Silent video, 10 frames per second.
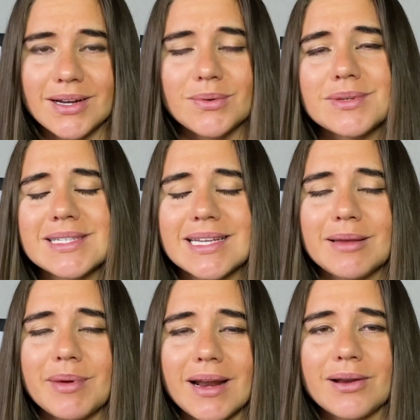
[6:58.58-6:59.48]
we'll see,
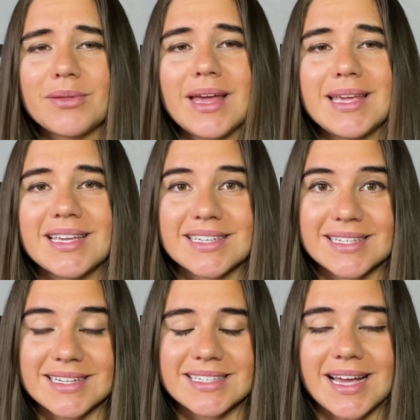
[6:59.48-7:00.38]
but I know that he is
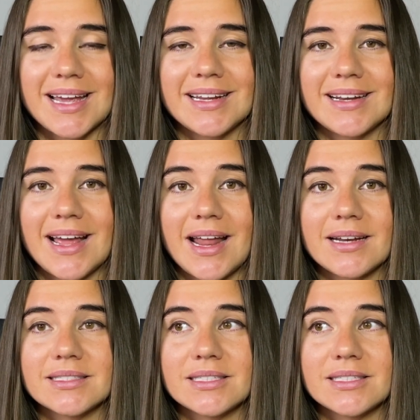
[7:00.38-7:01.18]
excited and